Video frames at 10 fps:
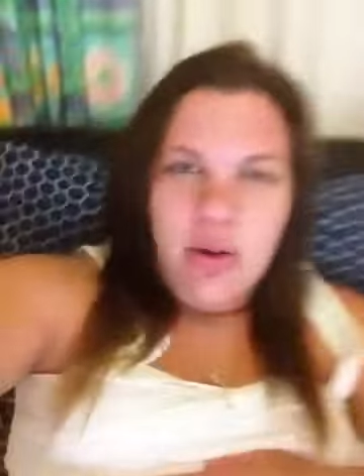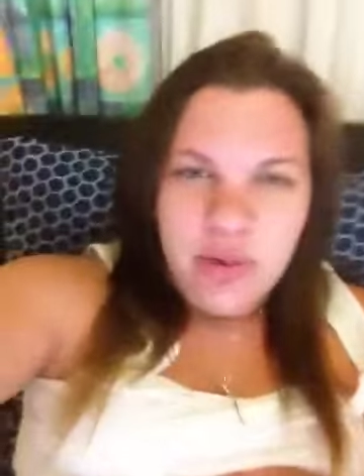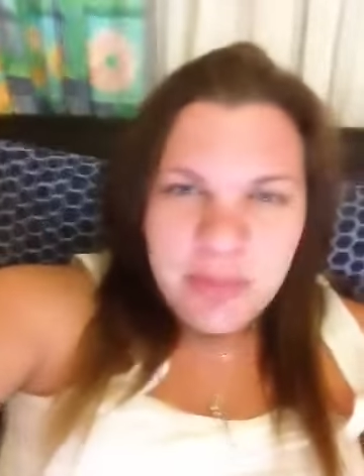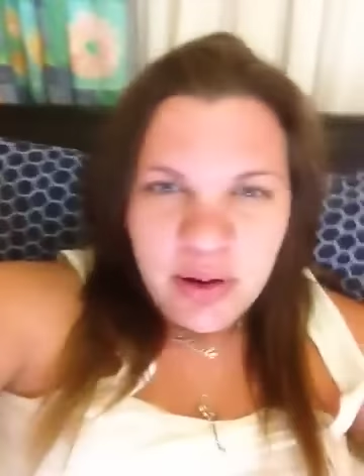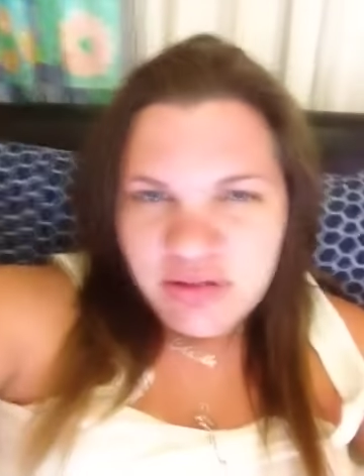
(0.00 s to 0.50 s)
I
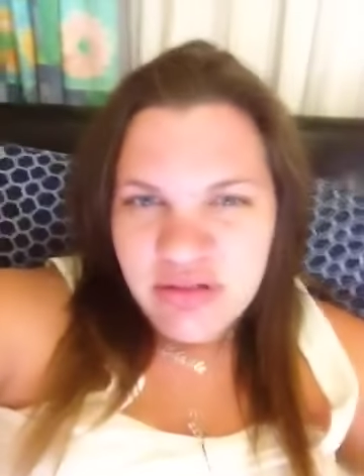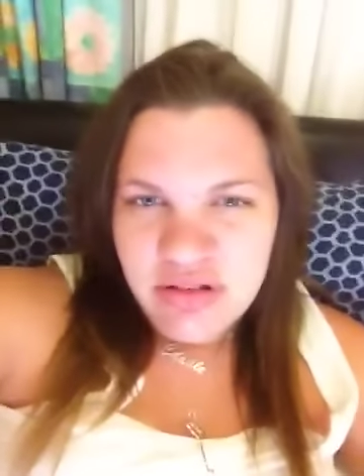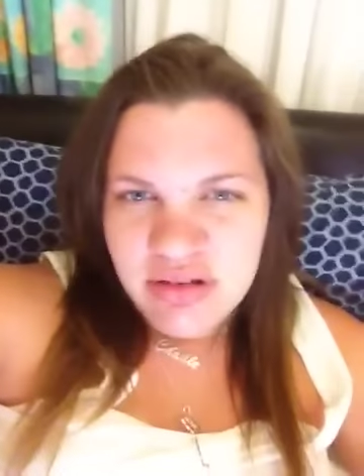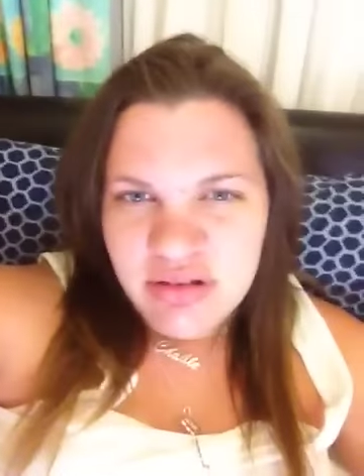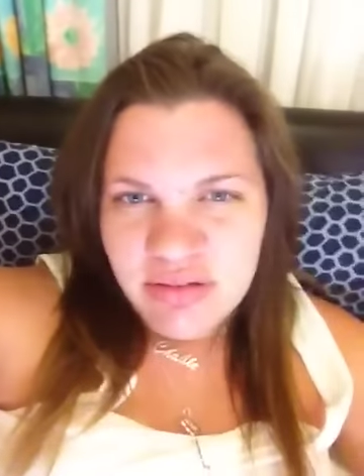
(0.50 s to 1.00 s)
will post
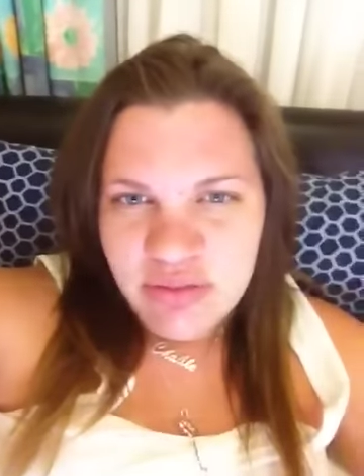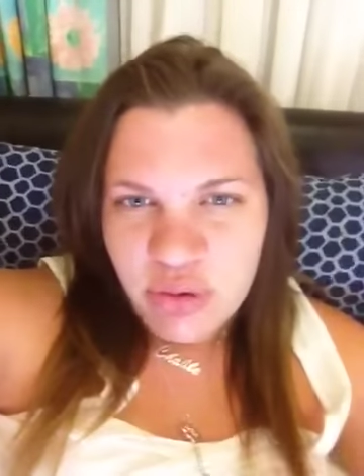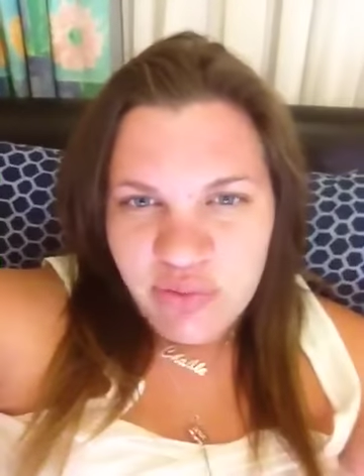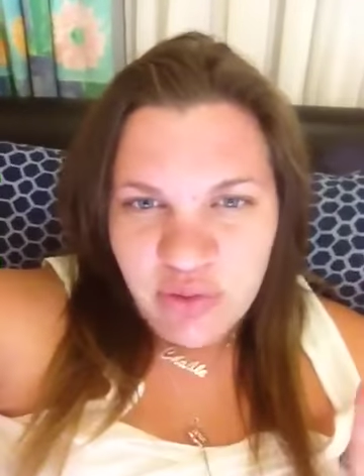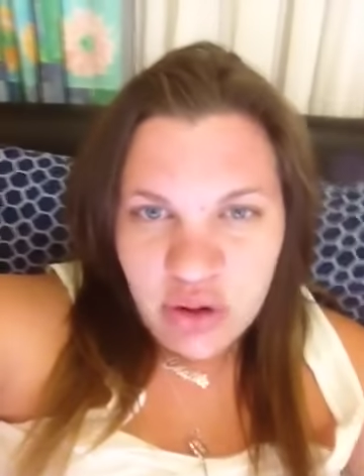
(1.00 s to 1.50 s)

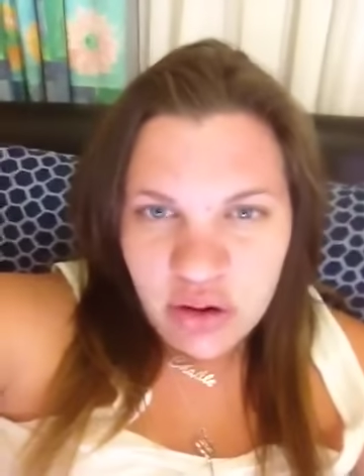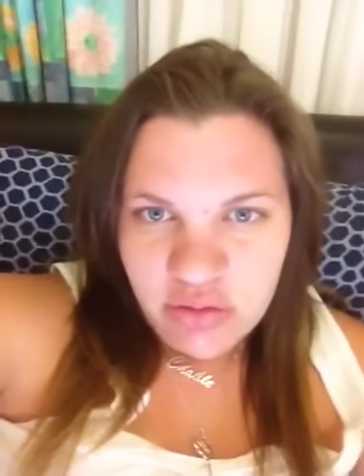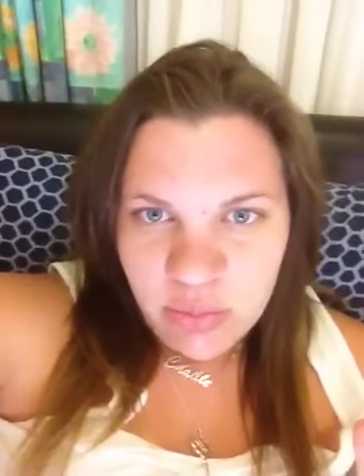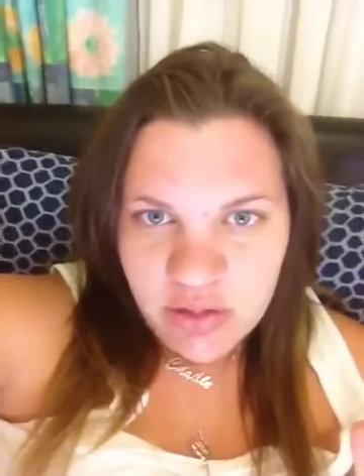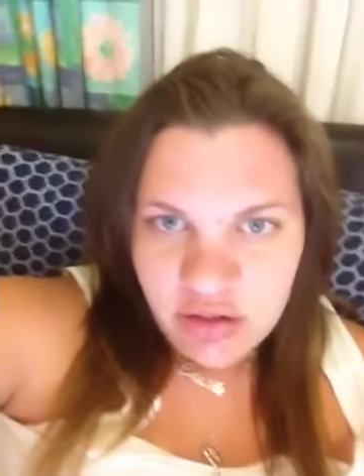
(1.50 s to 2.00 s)
2
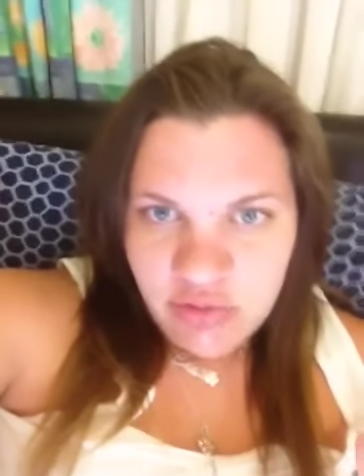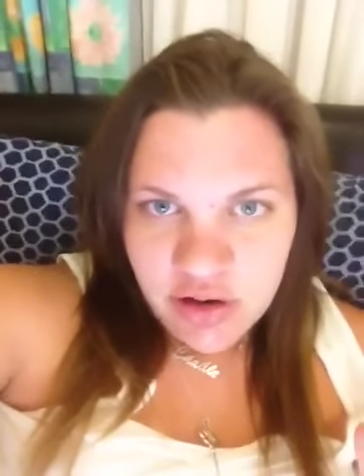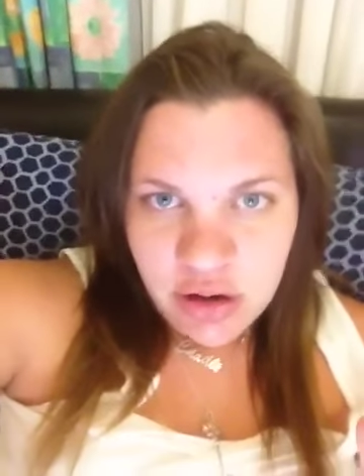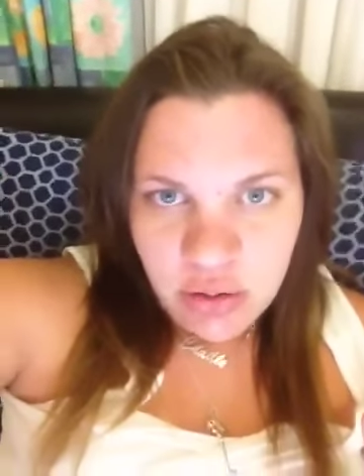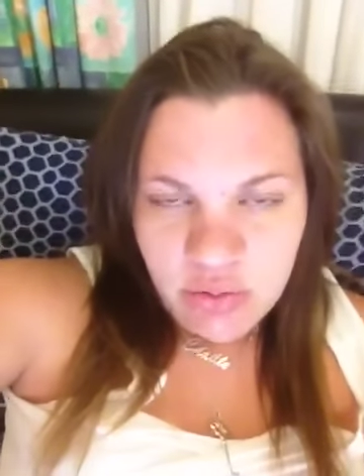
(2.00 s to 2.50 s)
photos with this
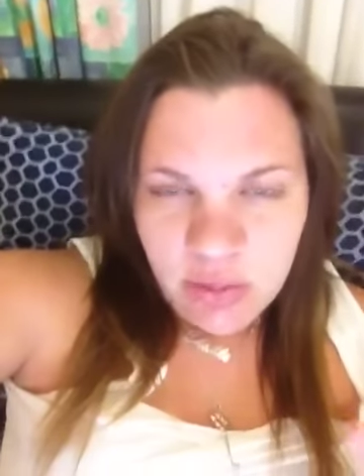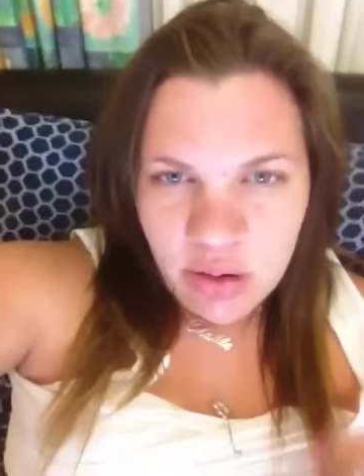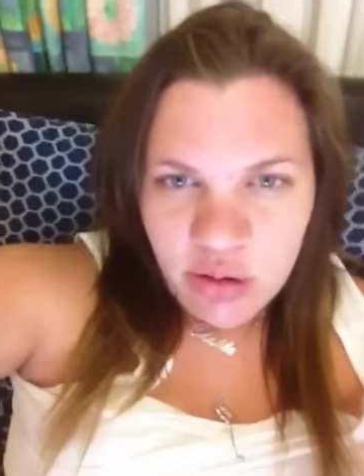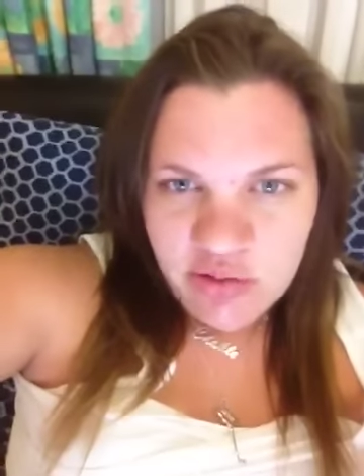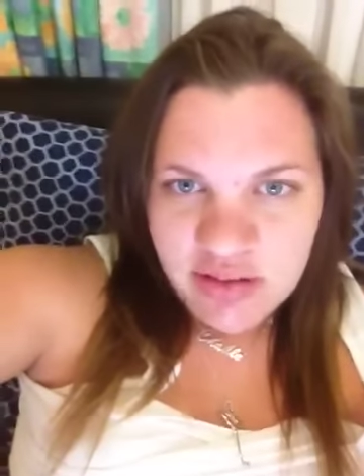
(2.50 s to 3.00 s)
video as
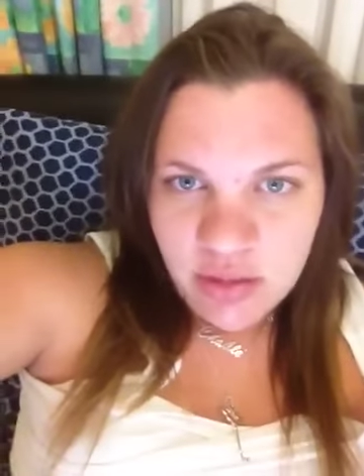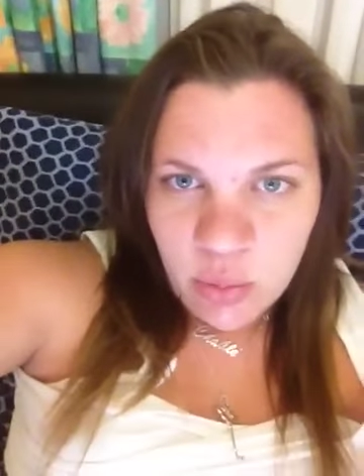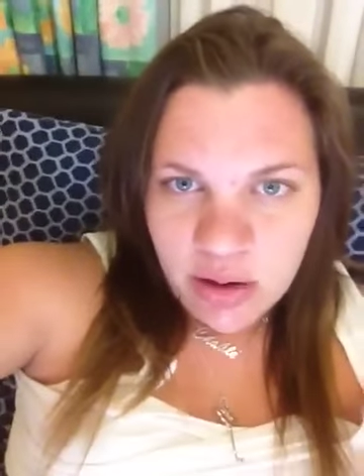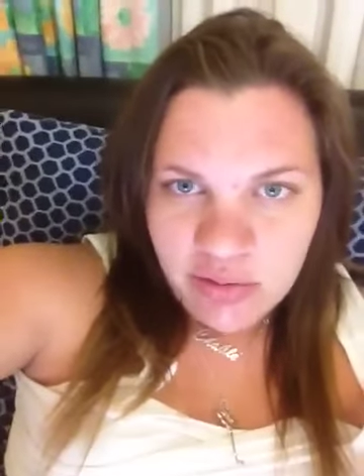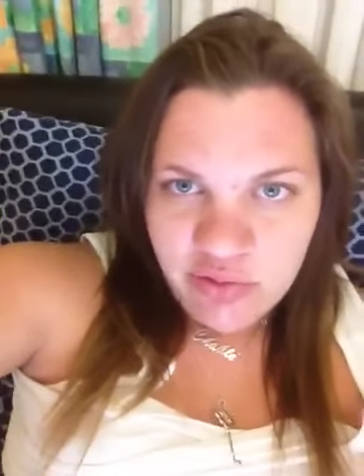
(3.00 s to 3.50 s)
well. Obviously,
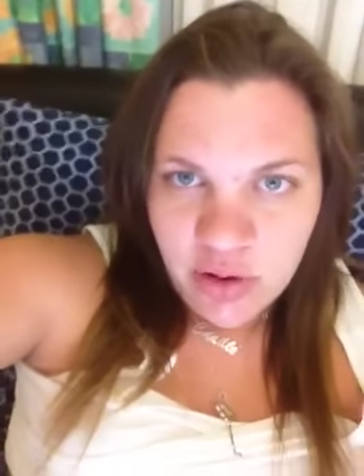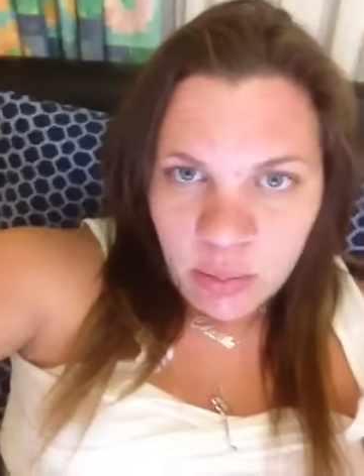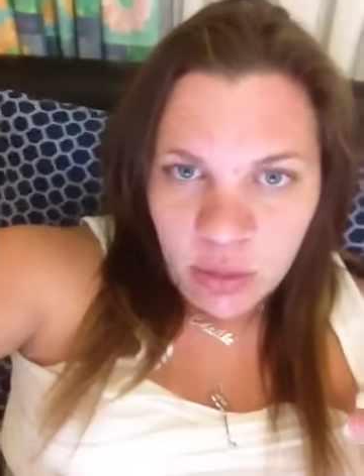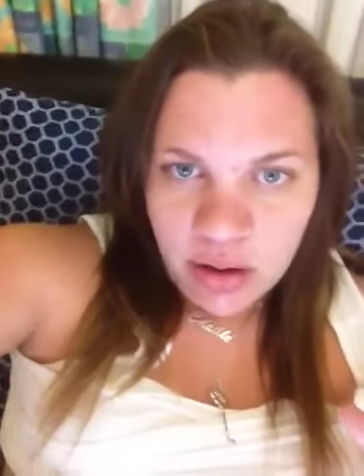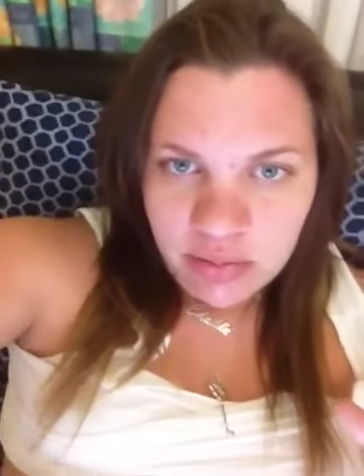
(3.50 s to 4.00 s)
one
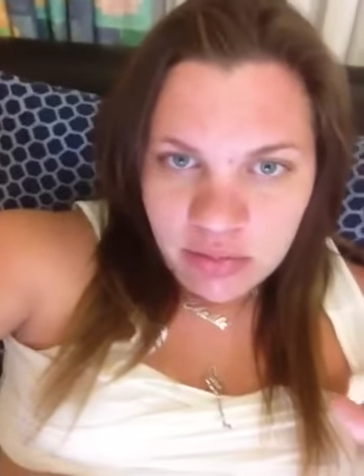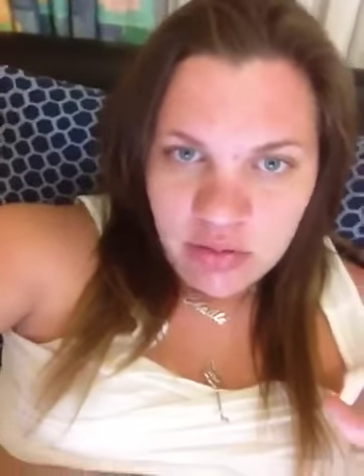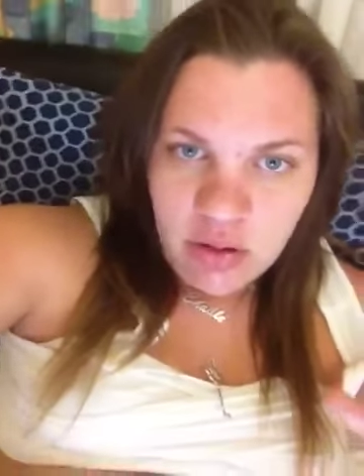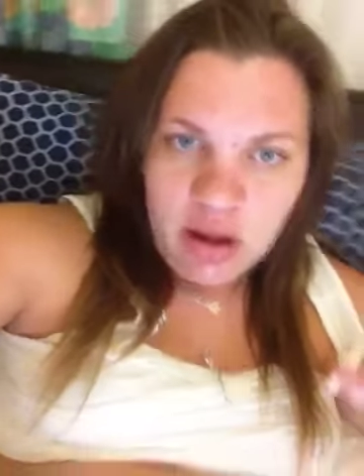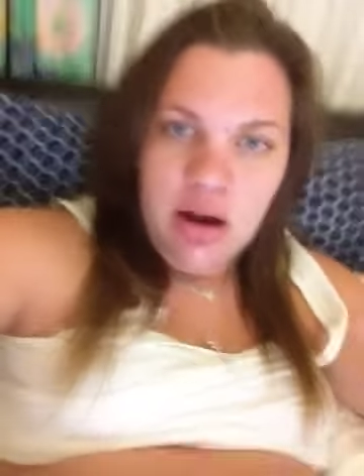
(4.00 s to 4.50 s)
front, one
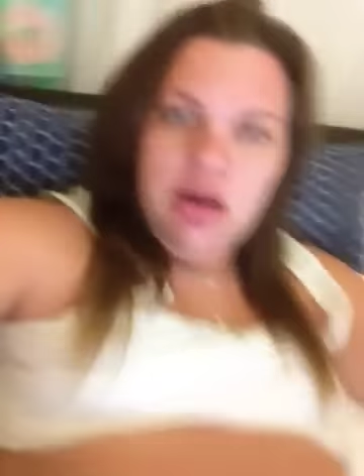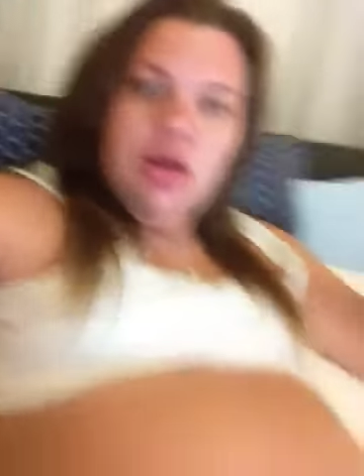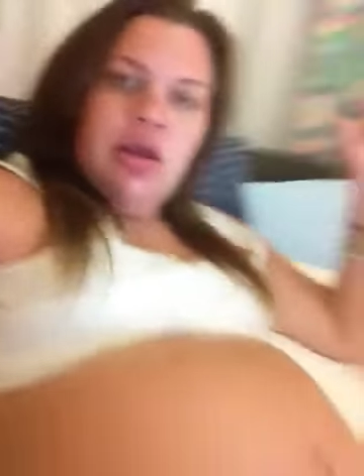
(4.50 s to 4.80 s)
side.